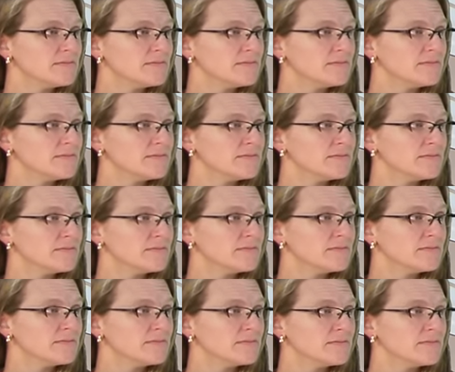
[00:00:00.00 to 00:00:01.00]

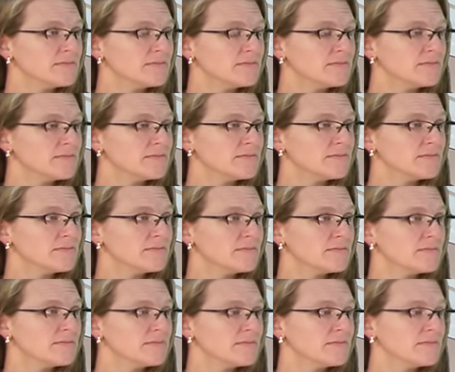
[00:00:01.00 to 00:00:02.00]

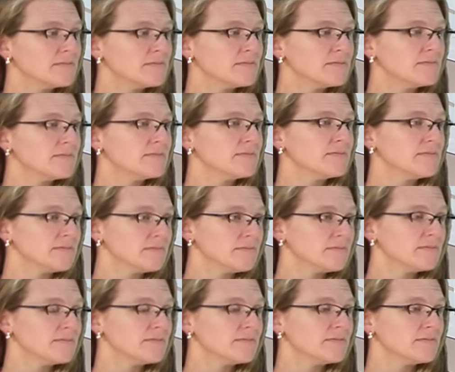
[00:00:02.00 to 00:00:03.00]

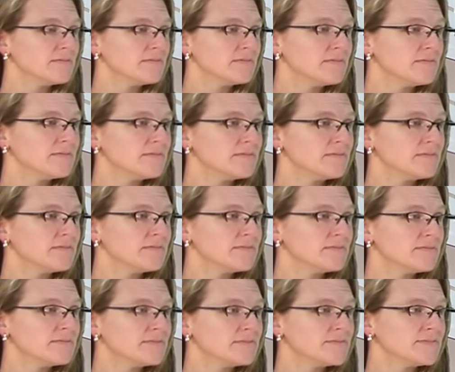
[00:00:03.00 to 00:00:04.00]

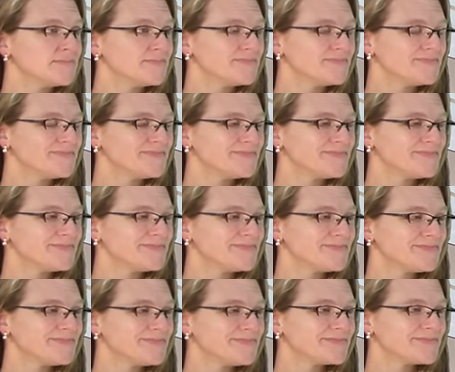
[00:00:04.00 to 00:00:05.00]

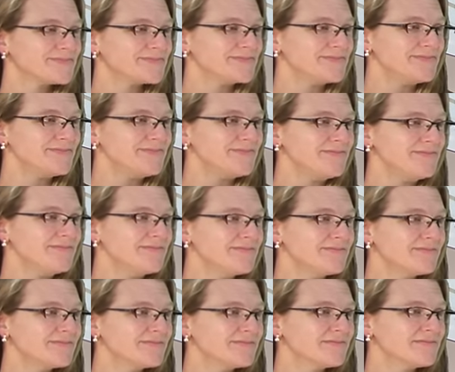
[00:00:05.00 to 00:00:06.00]

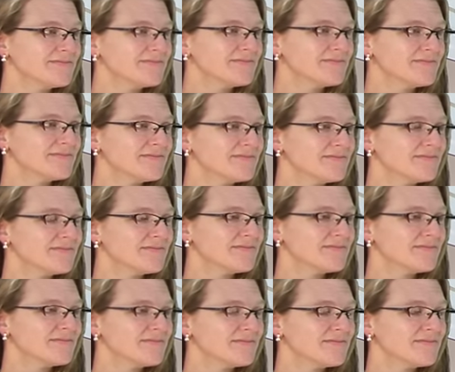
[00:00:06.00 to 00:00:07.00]

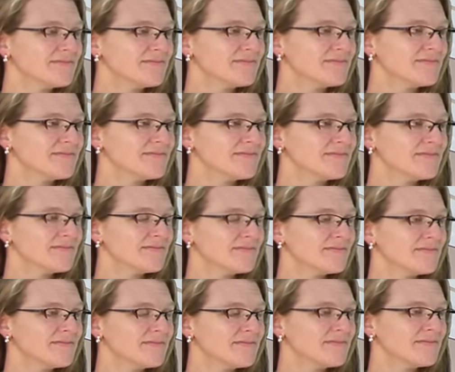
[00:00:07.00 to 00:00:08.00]
This person isn't speaking.